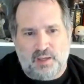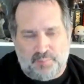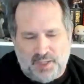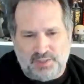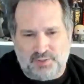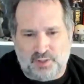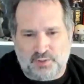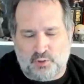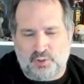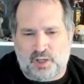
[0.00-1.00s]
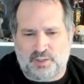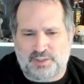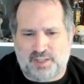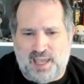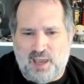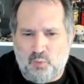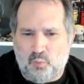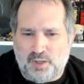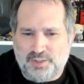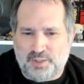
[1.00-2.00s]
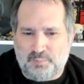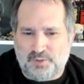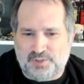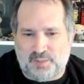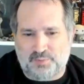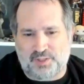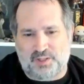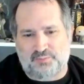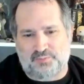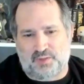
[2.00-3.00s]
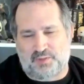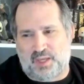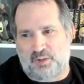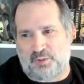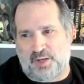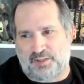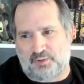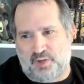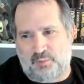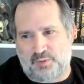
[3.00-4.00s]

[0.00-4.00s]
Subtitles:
Based on your knowledge, how was the perception of Carolyn at the tribe?